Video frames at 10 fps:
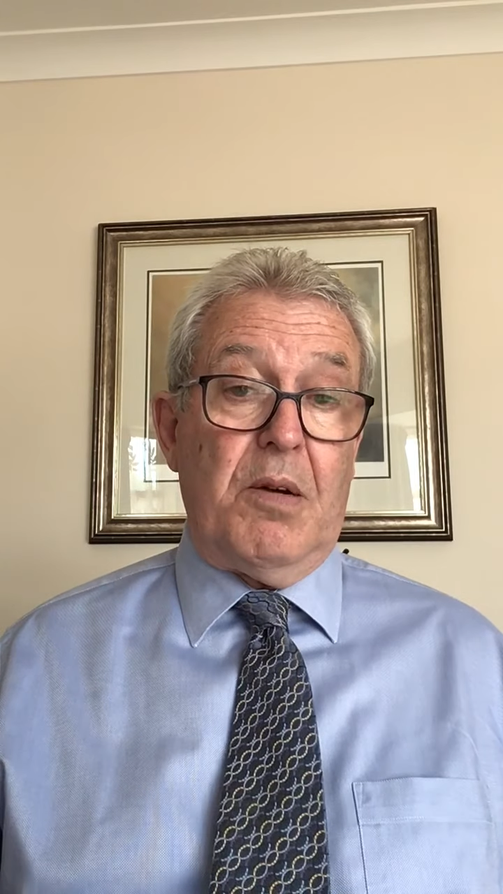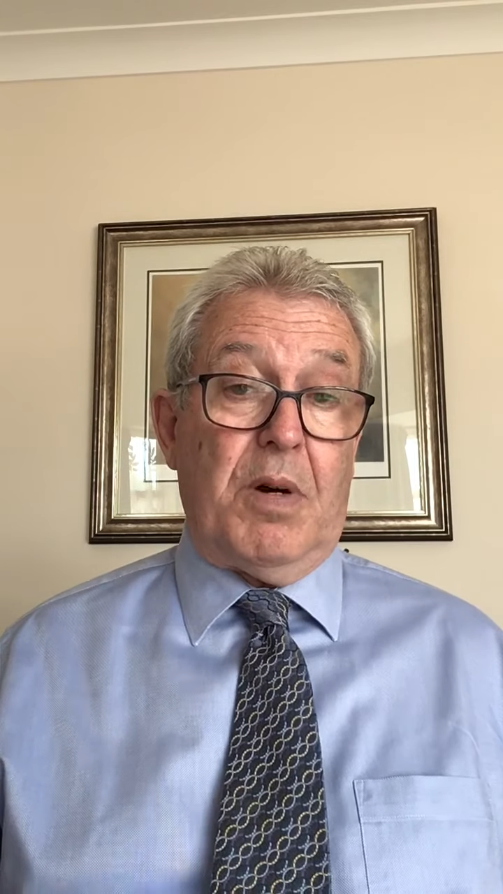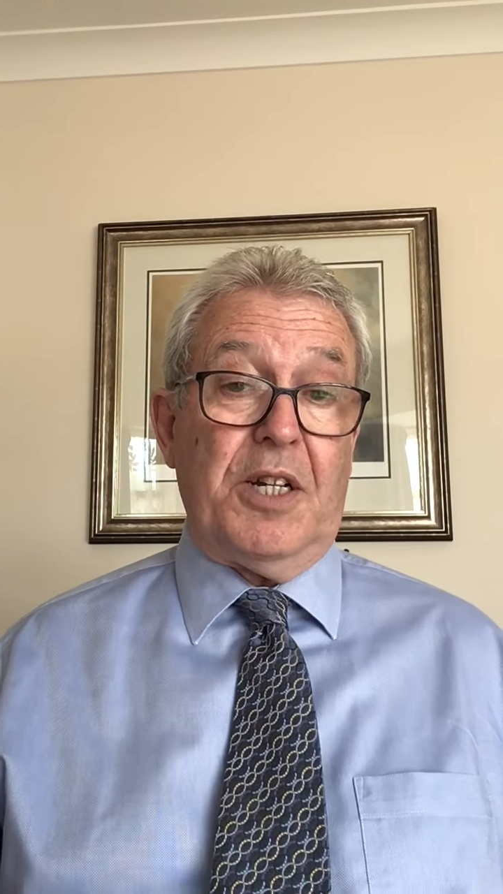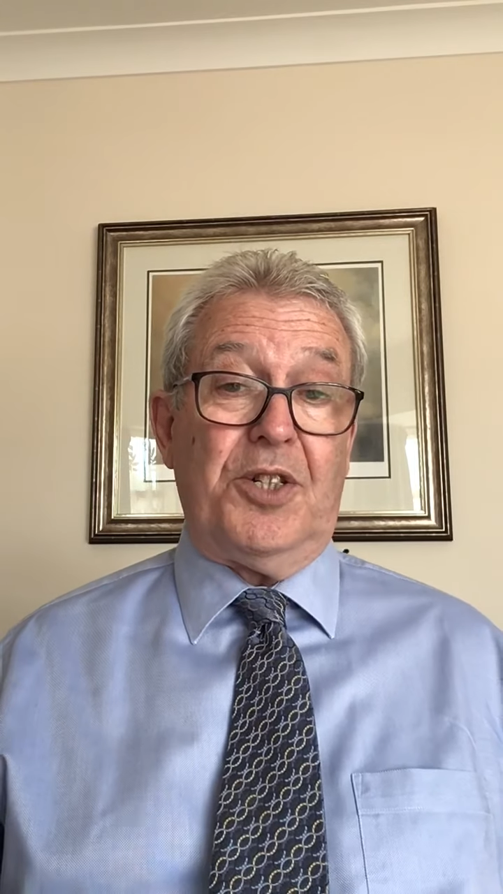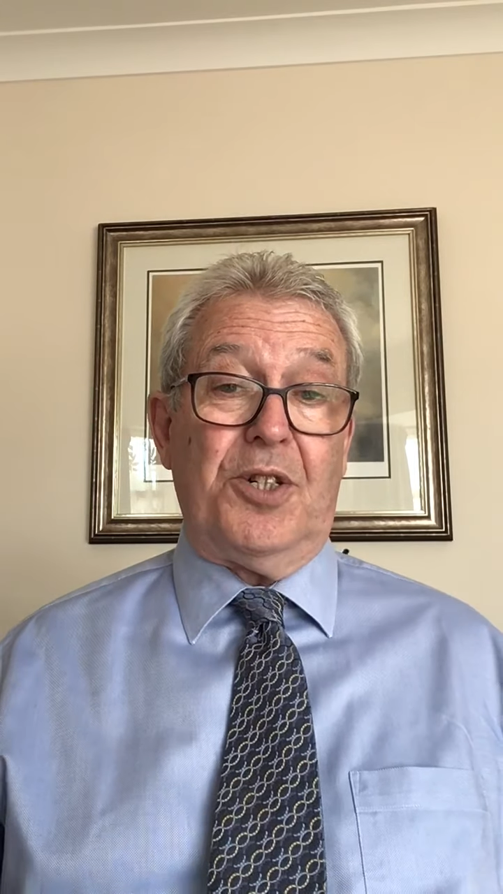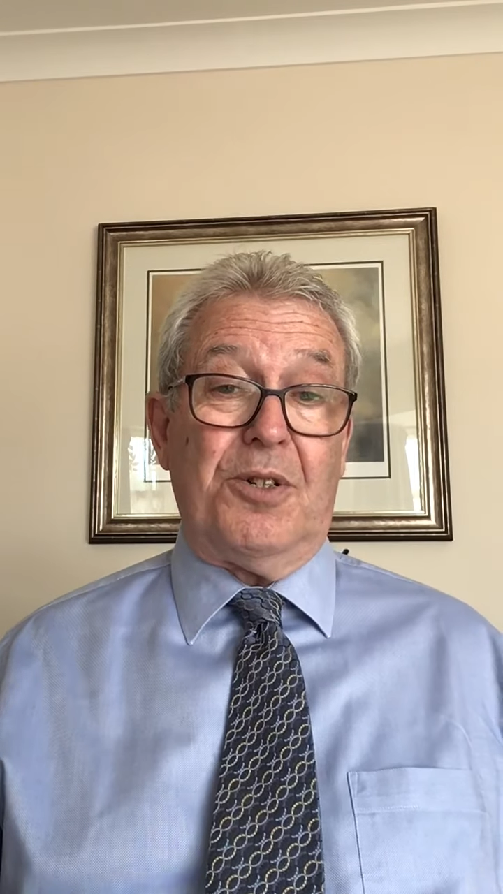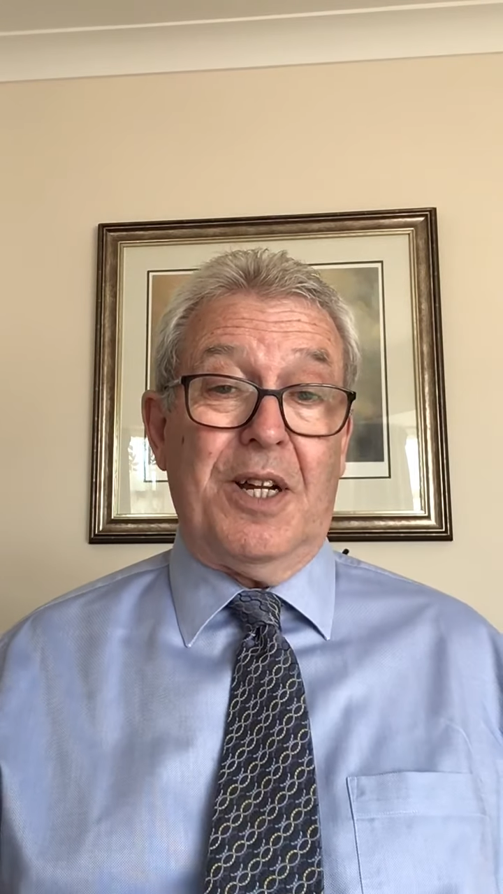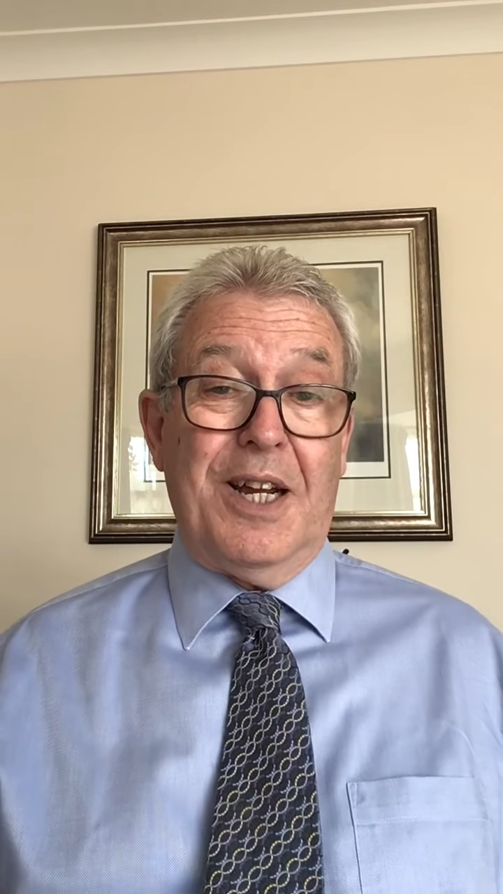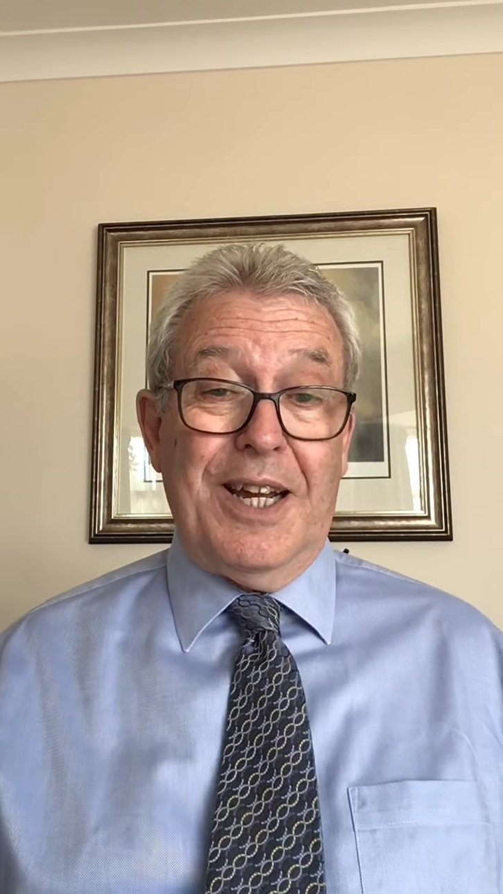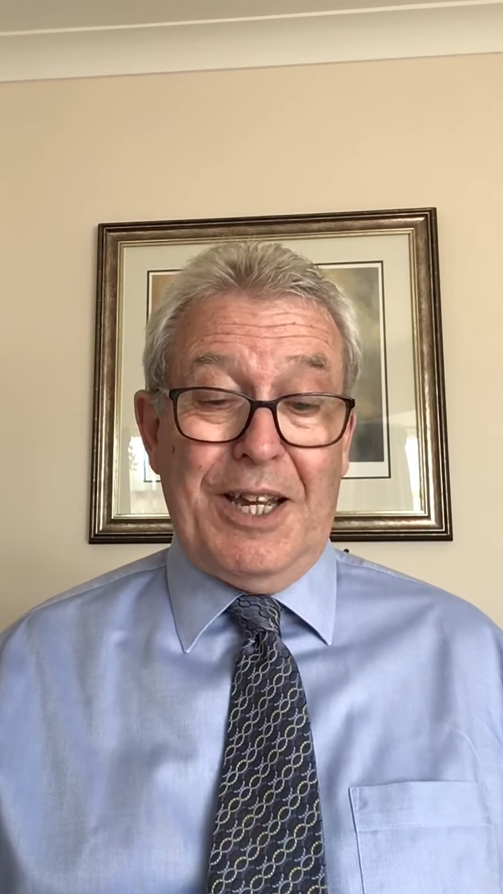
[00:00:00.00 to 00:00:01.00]
Mind you,
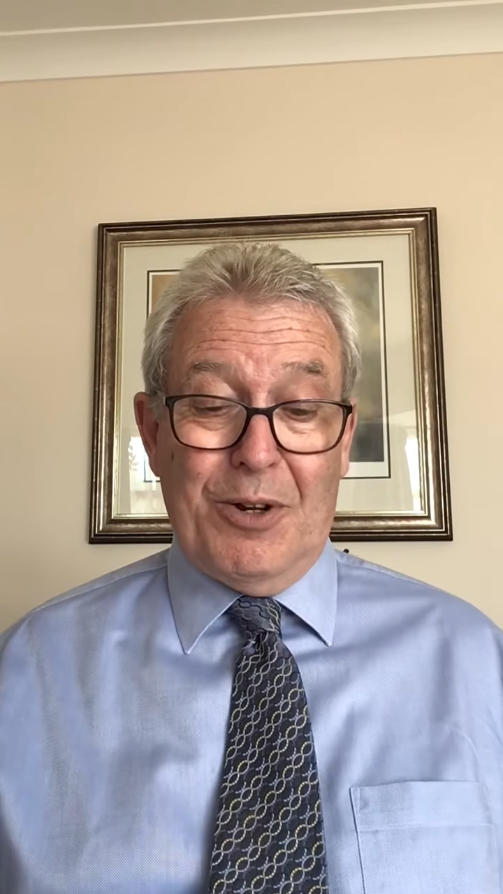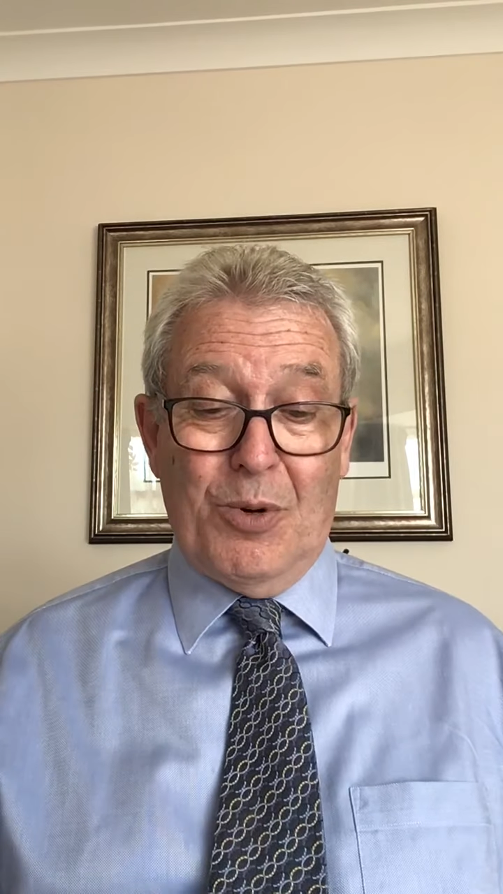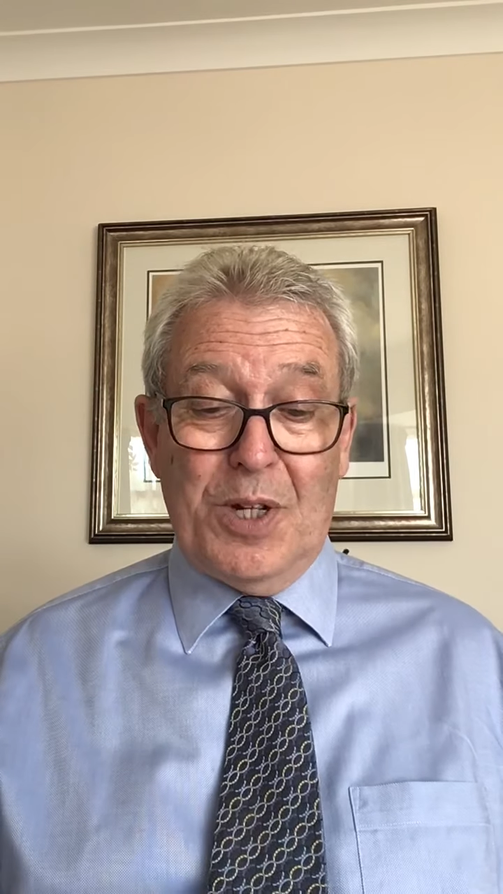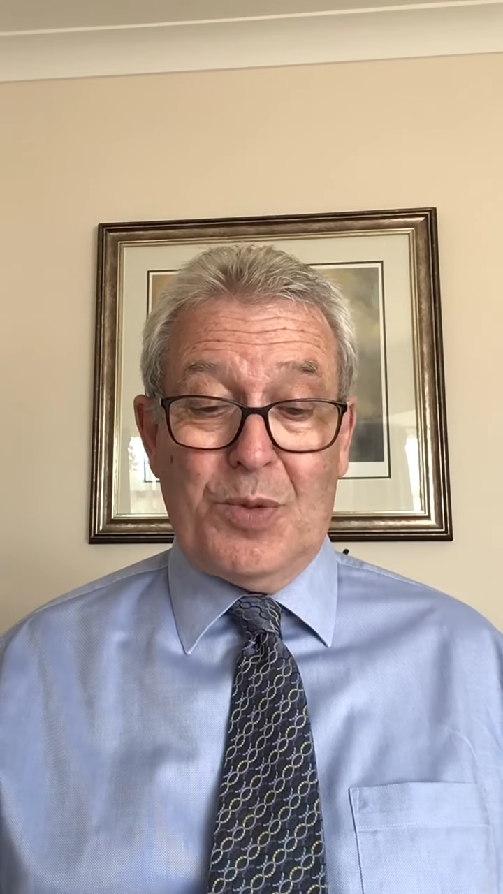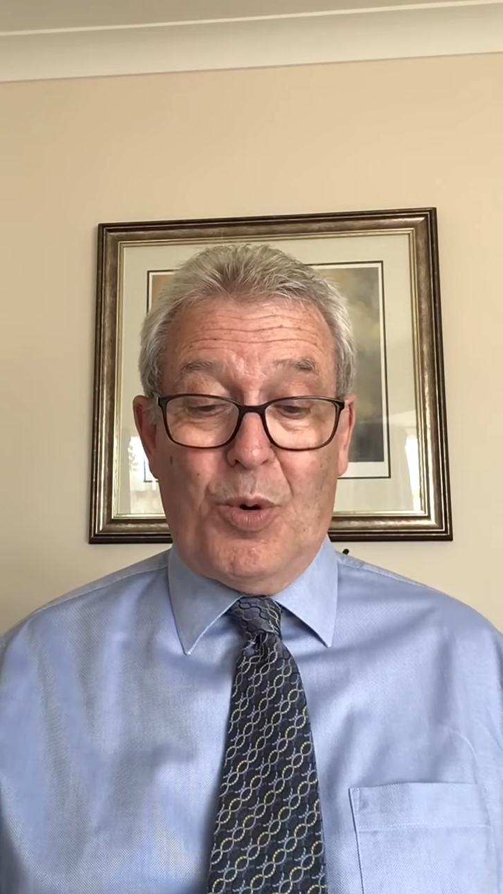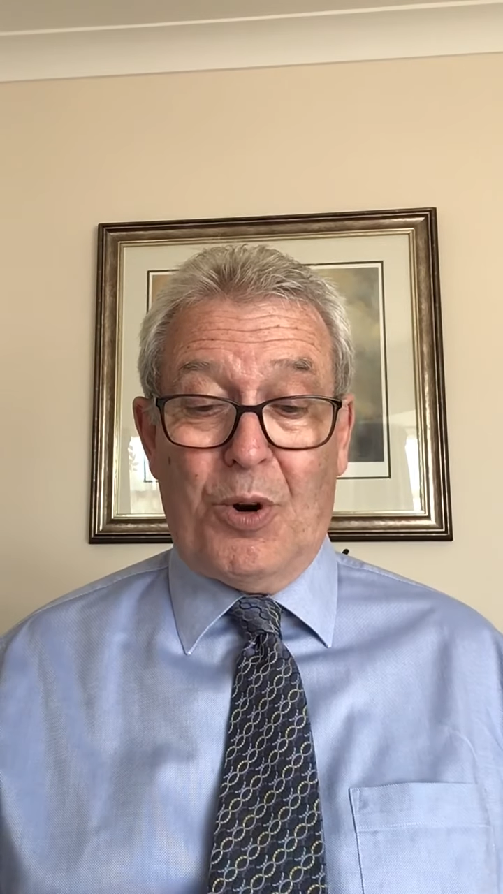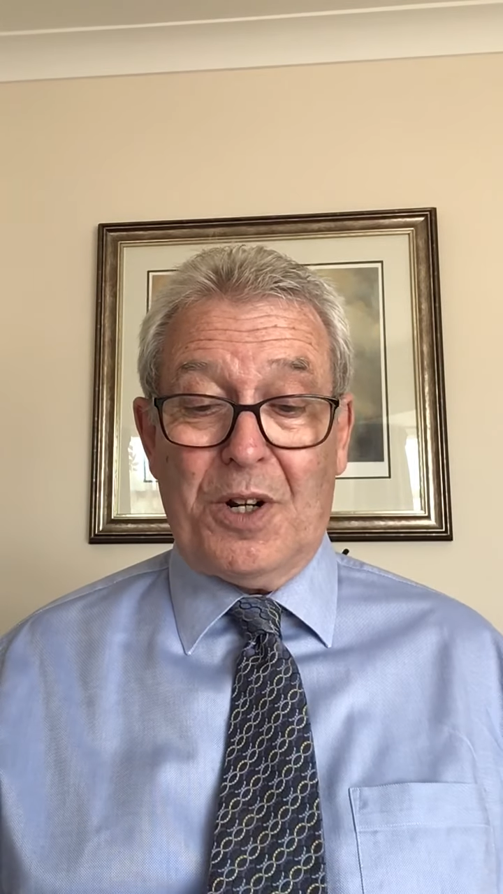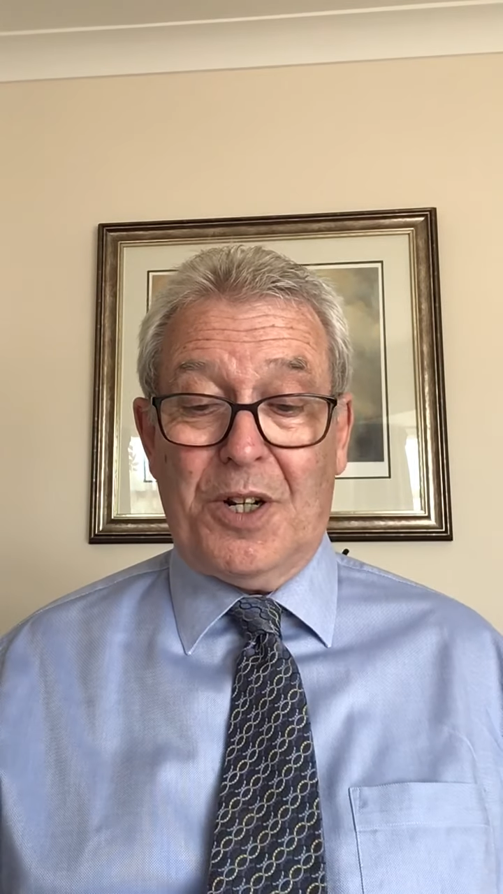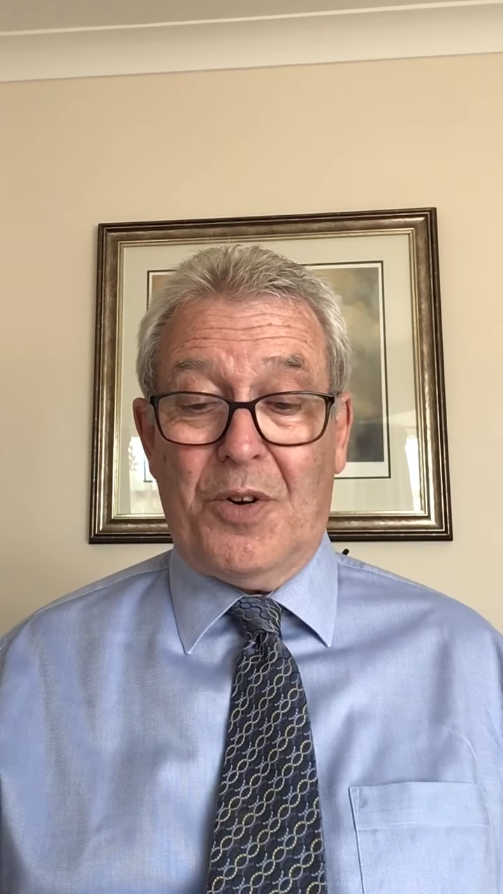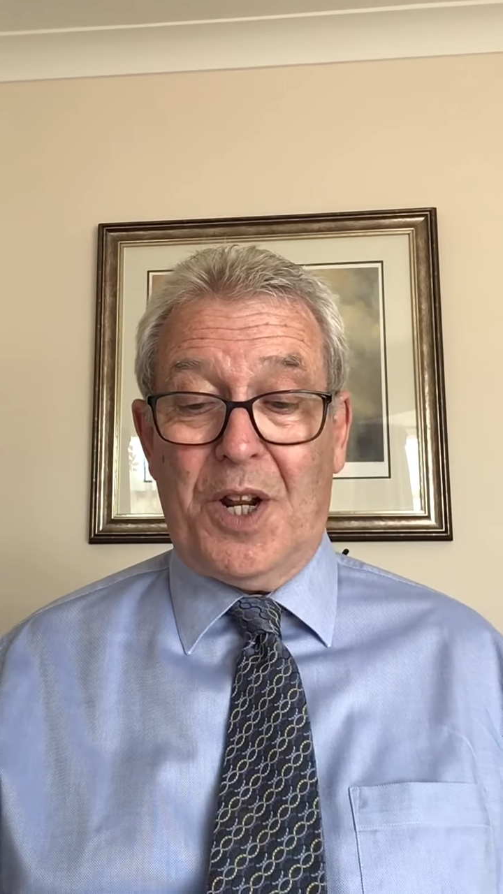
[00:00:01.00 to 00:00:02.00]
he always wore a
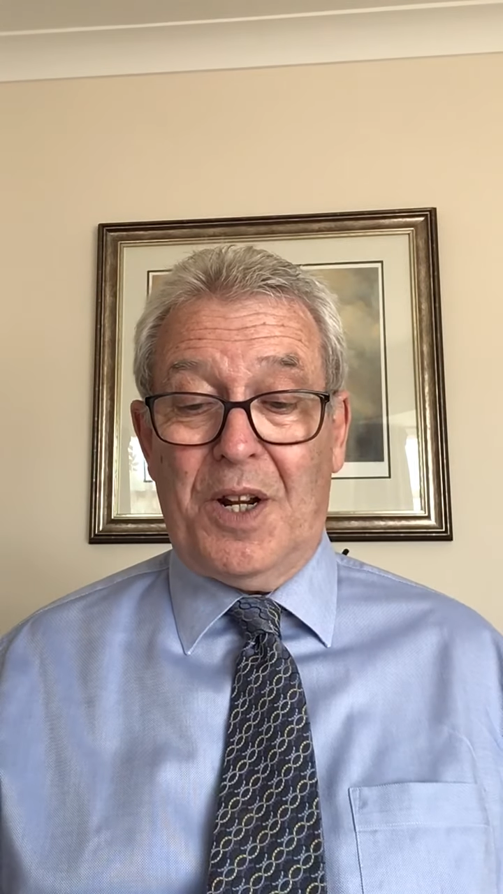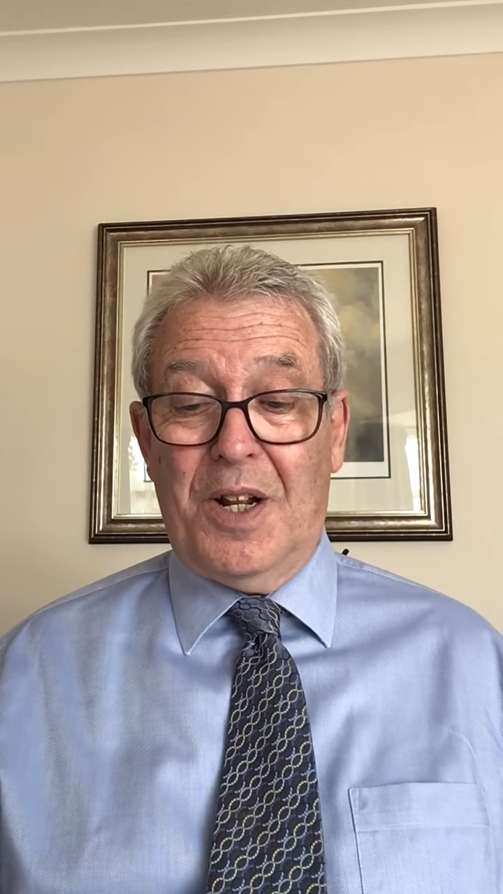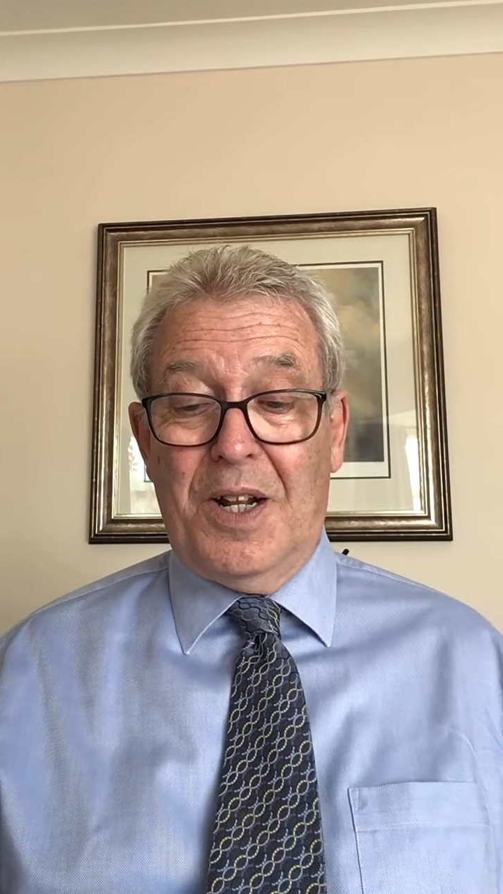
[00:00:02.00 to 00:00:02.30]
grin.